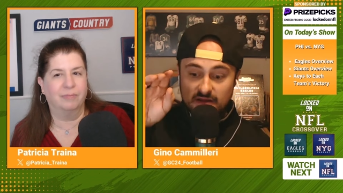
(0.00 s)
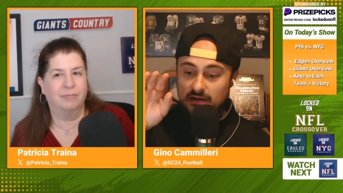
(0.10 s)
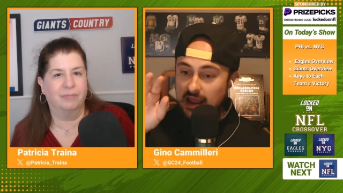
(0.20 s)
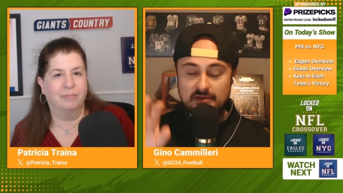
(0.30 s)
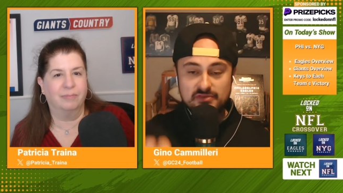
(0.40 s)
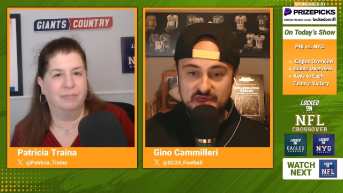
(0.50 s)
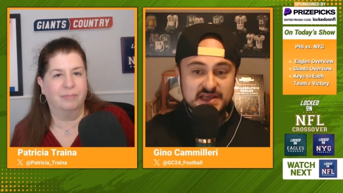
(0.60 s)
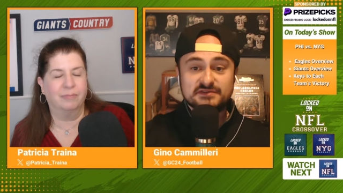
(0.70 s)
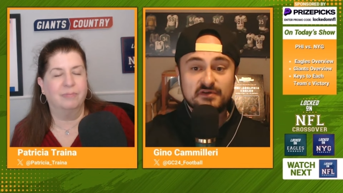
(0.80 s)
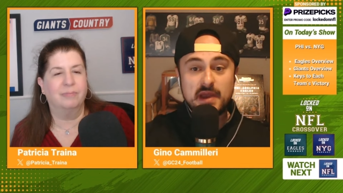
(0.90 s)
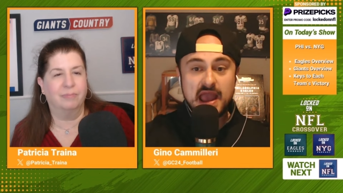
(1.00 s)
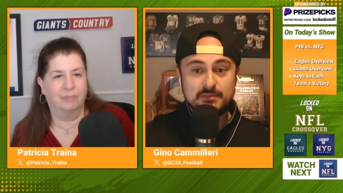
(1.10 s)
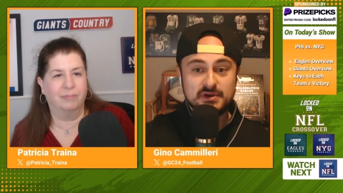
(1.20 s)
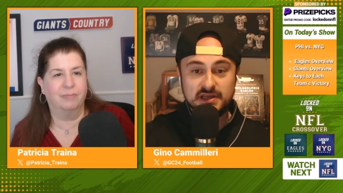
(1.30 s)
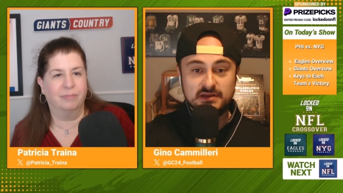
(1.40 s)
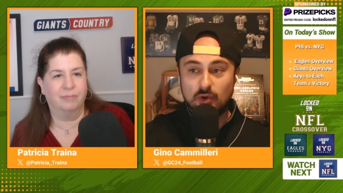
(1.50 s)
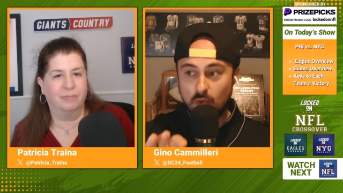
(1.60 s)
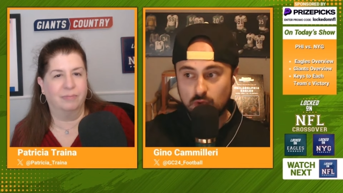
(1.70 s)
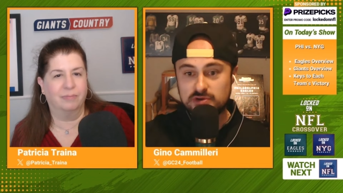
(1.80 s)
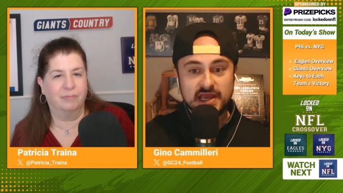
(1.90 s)
Speaker 1: this from happening,
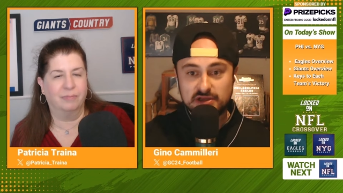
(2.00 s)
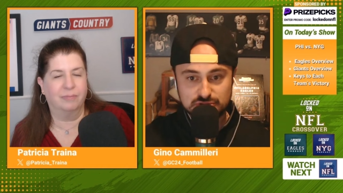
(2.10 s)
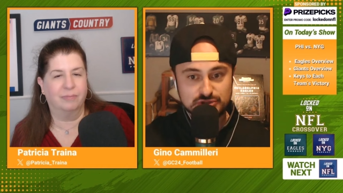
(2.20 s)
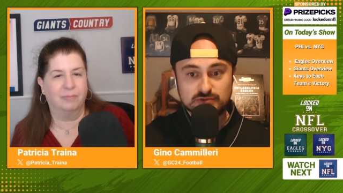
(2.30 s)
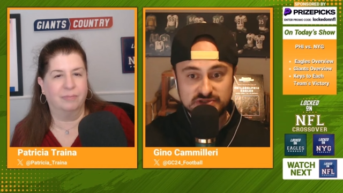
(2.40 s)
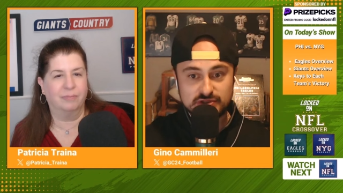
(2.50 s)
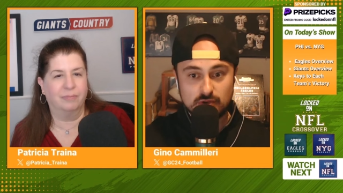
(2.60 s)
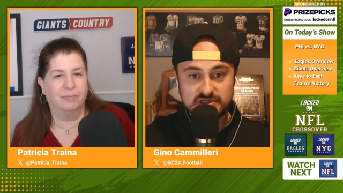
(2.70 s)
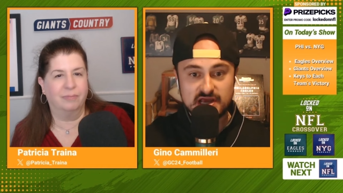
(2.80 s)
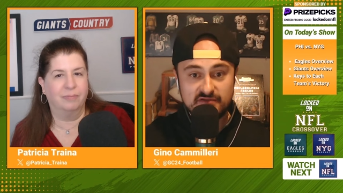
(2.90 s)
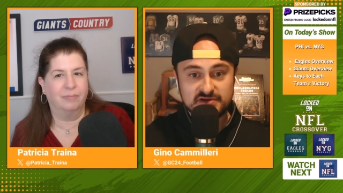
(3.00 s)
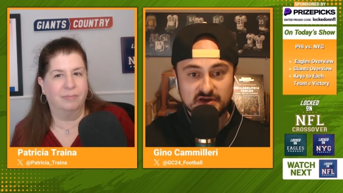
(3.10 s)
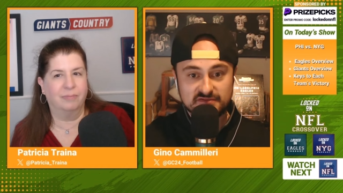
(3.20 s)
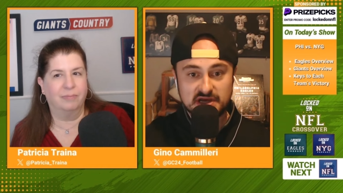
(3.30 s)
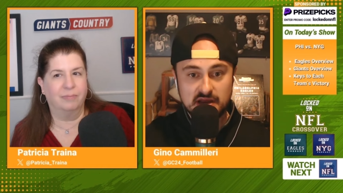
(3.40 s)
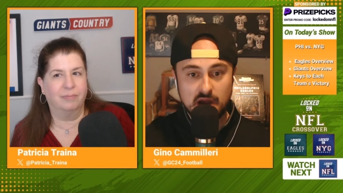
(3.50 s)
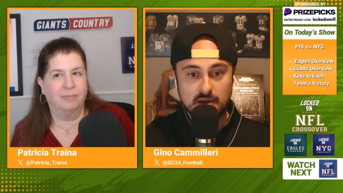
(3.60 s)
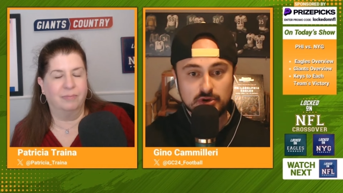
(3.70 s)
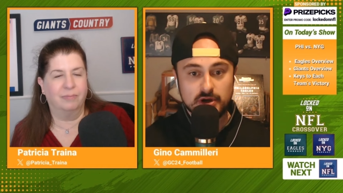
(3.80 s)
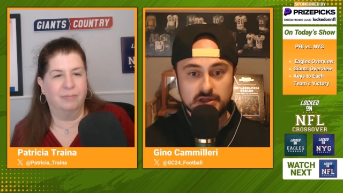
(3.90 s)
or Daniel Jones is going to have a tough time
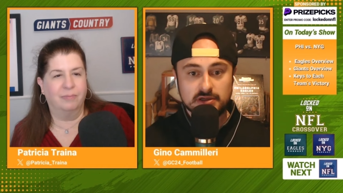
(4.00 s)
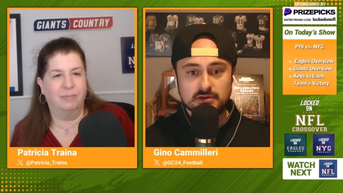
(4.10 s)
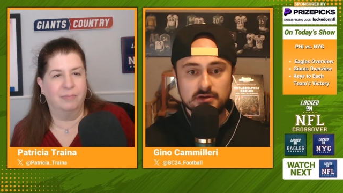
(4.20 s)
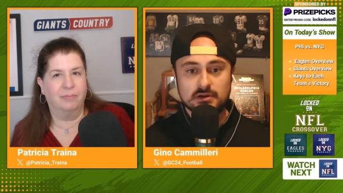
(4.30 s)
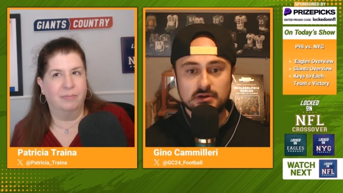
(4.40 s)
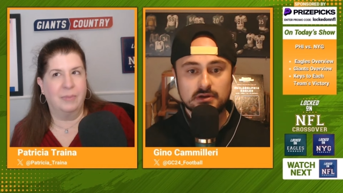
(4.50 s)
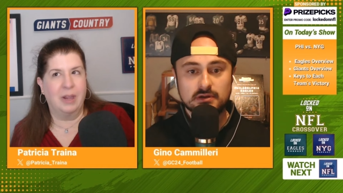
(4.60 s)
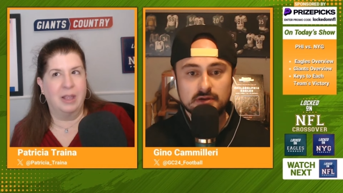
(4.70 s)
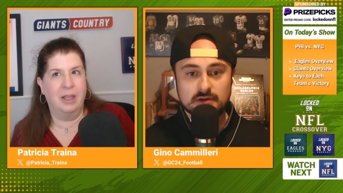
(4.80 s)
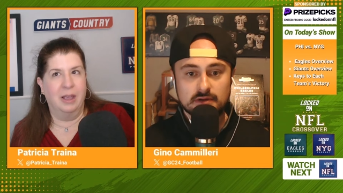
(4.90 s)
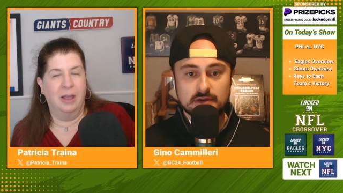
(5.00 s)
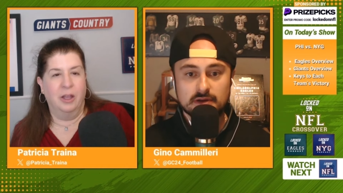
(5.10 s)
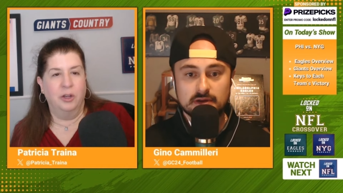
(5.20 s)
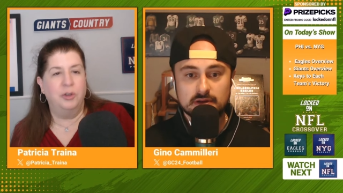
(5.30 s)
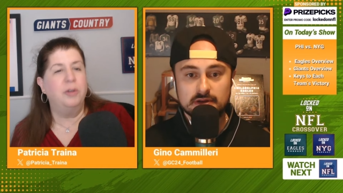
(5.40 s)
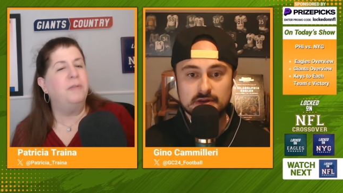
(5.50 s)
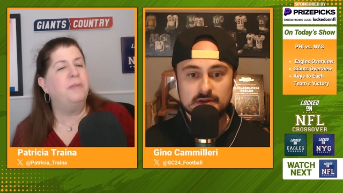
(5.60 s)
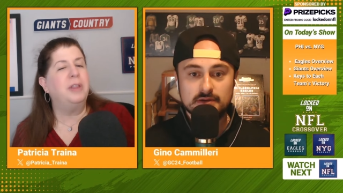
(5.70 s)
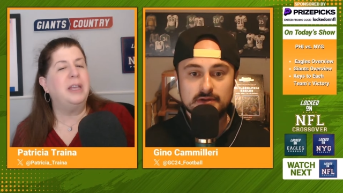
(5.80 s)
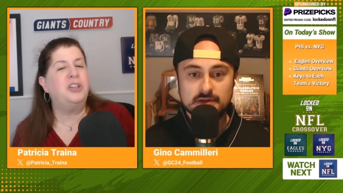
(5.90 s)
operating.
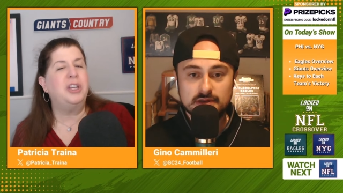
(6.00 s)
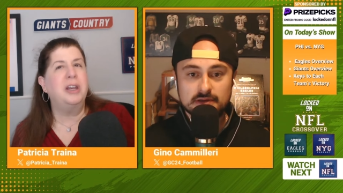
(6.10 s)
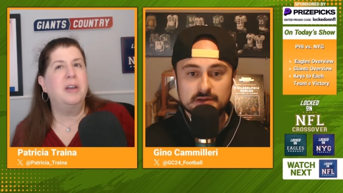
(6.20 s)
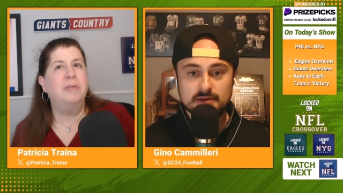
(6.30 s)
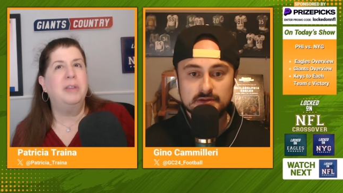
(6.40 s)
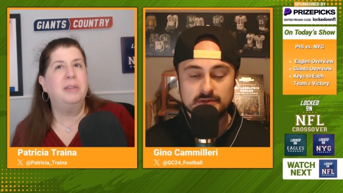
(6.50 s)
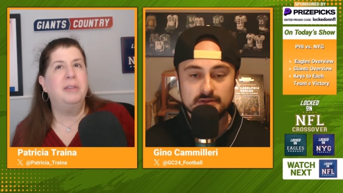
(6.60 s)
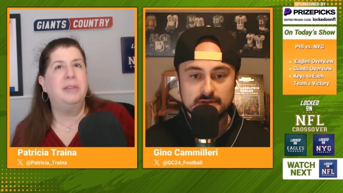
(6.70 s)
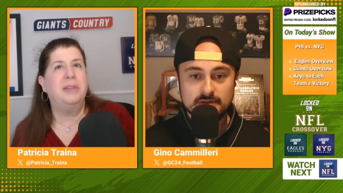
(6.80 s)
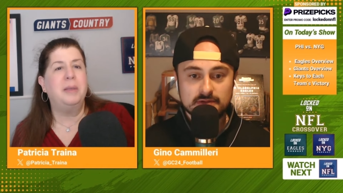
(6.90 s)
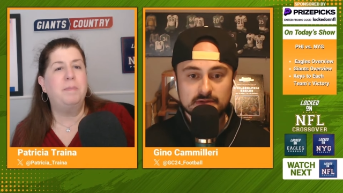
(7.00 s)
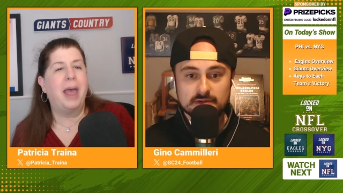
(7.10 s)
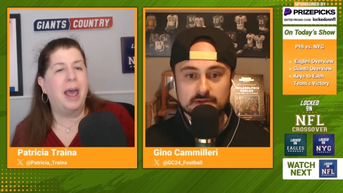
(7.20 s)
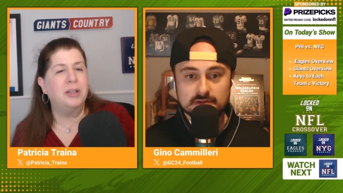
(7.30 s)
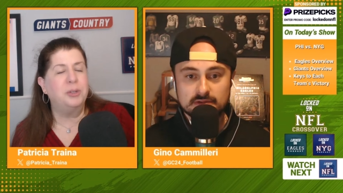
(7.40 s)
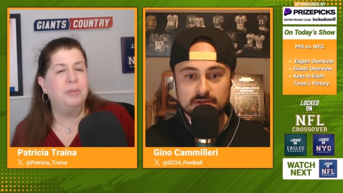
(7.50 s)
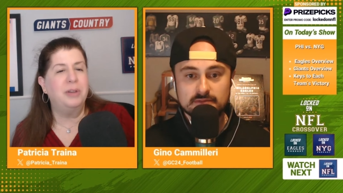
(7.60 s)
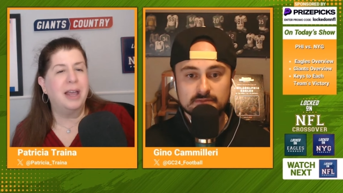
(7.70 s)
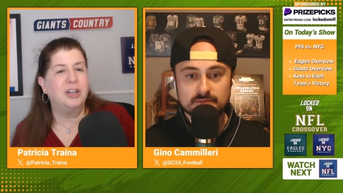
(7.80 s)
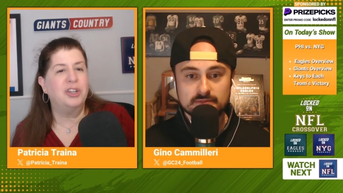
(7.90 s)
Speaker 2: Truthfully, Gino, the the pass
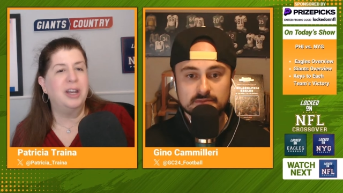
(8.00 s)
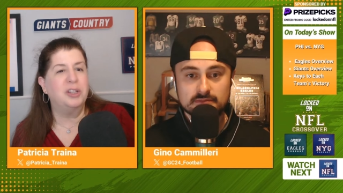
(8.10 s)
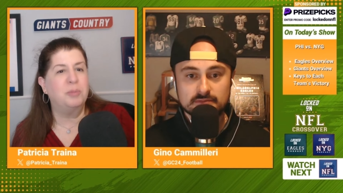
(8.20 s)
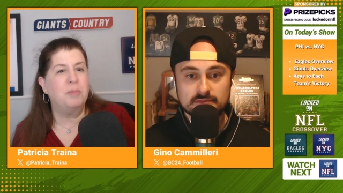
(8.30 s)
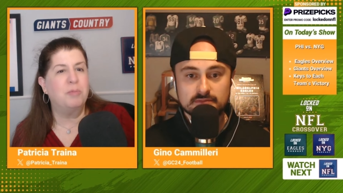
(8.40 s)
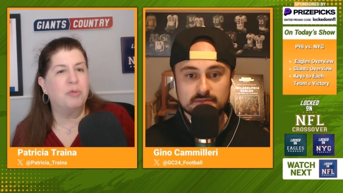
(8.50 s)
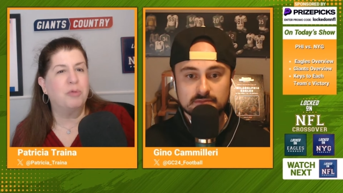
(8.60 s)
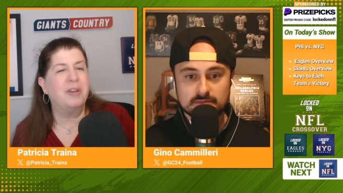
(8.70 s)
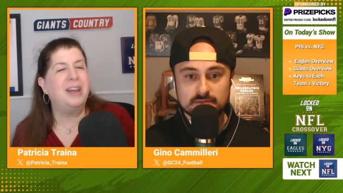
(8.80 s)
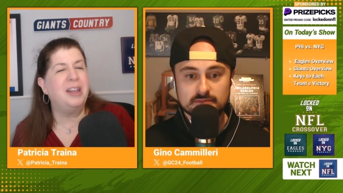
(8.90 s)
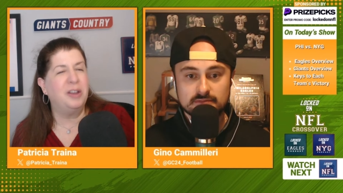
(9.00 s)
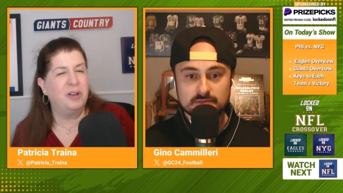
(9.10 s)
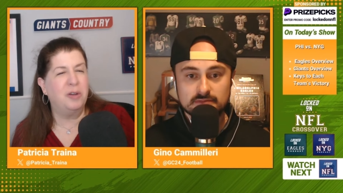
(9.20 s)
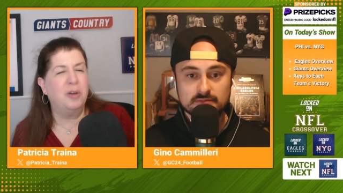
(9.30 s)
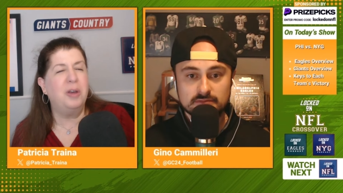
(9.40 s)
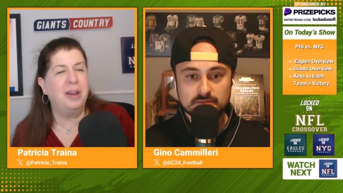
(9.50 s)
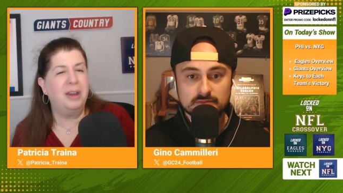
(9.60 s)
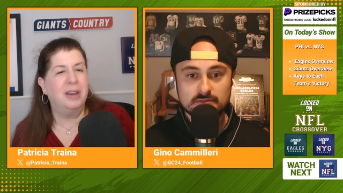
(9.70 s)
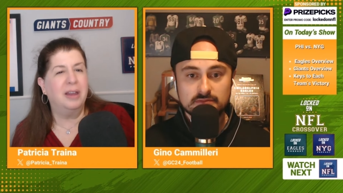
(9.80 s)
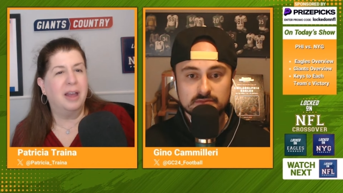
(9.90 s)
protection has been pretty good.
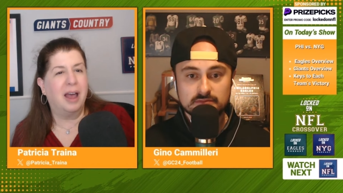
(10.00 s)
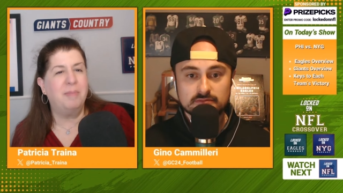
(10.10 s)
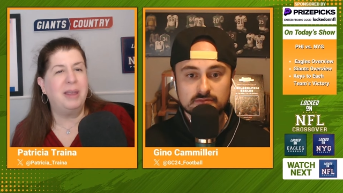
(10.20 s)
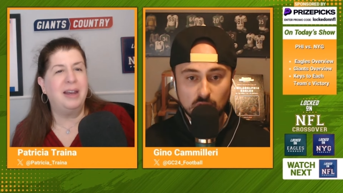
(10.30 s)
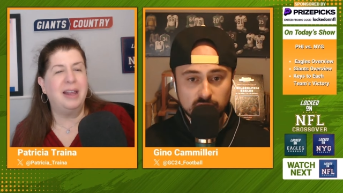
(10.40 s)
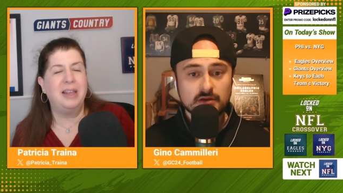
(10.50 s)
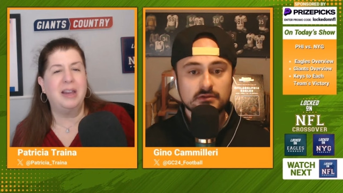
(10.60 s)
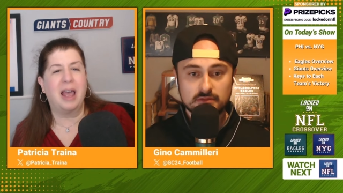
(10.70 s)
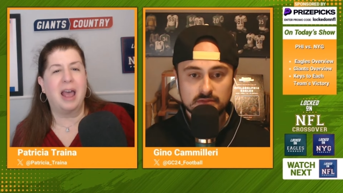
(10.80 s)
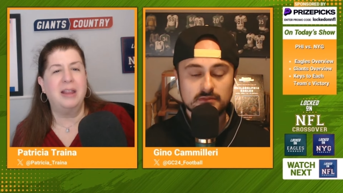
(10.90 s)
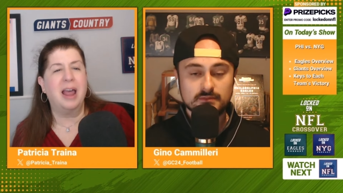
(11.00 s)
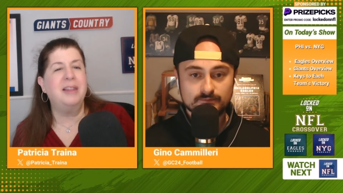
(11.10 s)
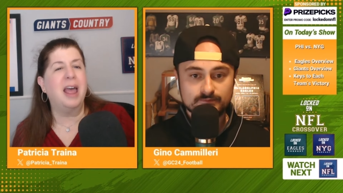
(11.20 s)
I mean, okay. that